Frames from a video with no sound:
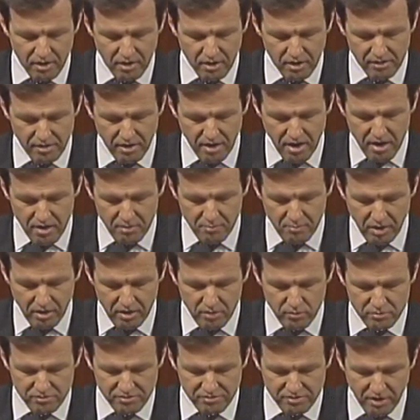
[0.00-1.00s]
and I had a
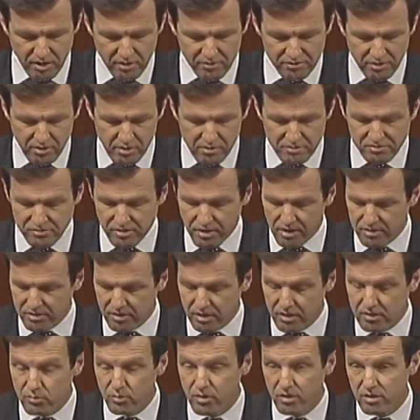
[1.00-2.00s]
meeting with Secretary of State
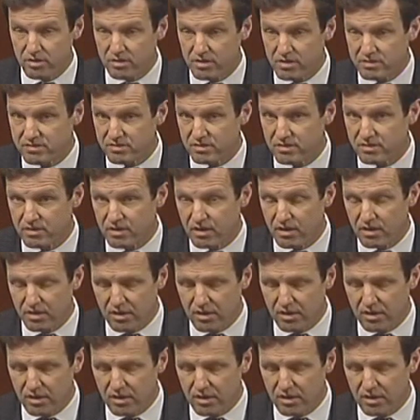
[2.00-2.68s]
Hillary Clinton